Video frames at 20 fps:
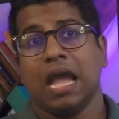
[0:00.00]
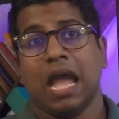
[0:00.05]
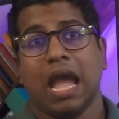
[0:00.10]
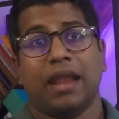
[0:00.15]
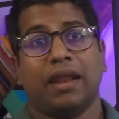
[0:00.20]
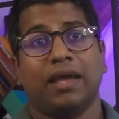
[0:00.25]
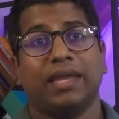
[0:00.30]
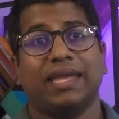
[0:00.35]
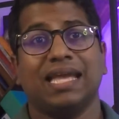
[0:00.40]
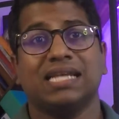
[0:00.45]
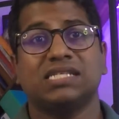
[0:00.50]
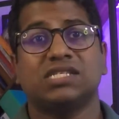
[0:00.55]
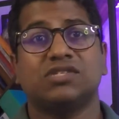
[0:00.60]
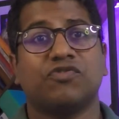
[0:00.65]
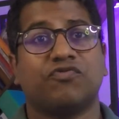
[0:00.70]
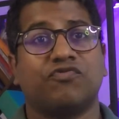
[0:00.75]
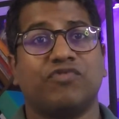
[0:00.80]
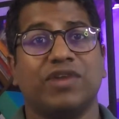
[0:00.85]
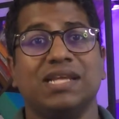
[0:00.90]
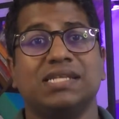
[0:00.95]
And I guess
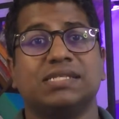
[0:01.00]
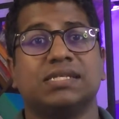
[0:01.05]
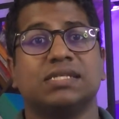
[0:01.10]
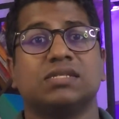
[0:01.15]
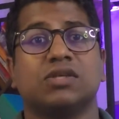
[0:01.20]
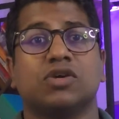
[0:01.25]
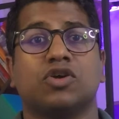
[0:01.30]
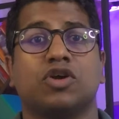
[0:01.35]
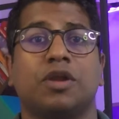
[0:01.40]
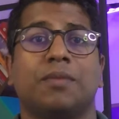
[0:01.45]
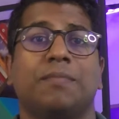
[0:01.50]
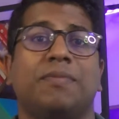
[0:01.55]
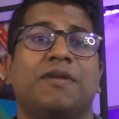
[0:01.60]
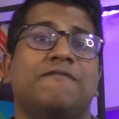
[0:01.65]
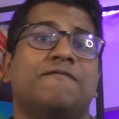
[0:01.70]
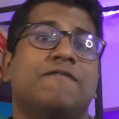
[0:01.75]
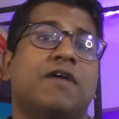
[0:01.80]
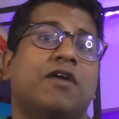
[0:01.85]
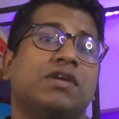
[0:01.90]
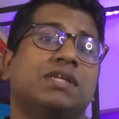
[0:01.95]
the reasons are going to be
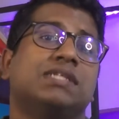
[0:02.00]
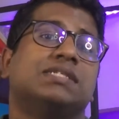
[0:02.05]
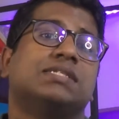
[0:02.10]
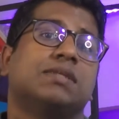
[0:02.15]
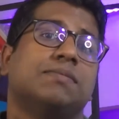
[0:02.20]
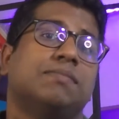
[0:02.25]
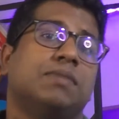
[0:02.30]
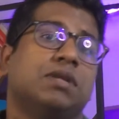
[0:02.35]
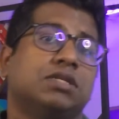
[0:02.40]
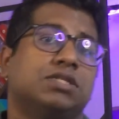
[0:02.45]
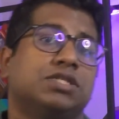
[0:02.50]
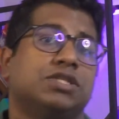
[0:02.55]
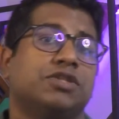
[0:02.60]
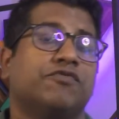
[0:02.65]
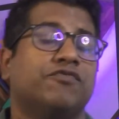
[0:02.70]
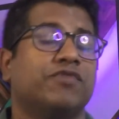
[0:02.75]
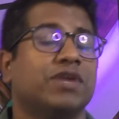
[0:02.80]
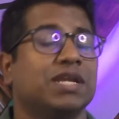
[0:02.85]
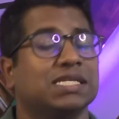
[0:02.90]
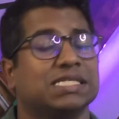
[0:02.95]
very similar to
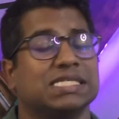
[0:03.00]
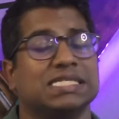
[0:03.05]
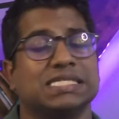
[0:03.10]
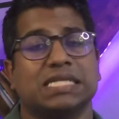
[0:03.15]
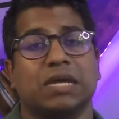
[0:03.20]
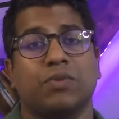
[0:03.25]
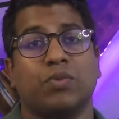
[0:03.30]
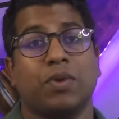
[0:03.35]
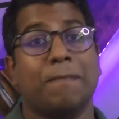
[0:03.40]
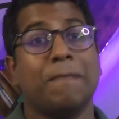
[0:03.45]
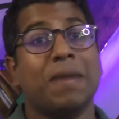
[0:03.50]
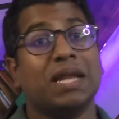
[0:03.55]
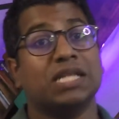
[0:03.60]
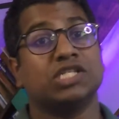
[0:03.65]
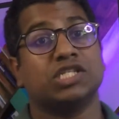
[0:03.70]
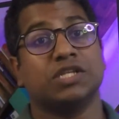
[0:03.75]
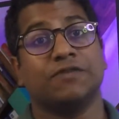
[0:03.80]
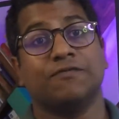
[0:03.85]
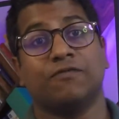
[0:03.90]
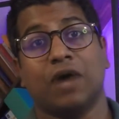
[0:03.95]
the reasons that we
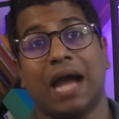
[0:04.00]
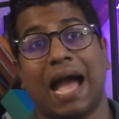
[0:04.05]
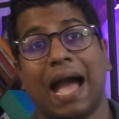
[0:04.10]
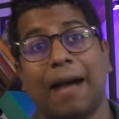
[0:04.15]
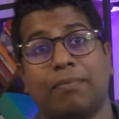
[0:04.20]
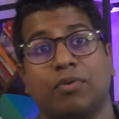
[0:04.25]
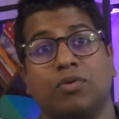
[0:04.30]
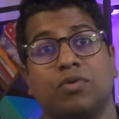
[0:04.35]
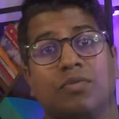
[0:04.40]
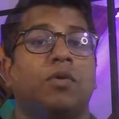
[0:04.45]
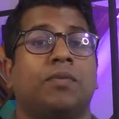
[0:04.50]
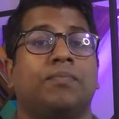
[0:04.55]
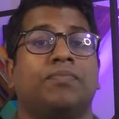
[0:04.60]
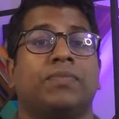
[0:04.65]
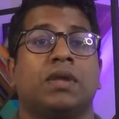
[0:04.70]
mentioned for Apple.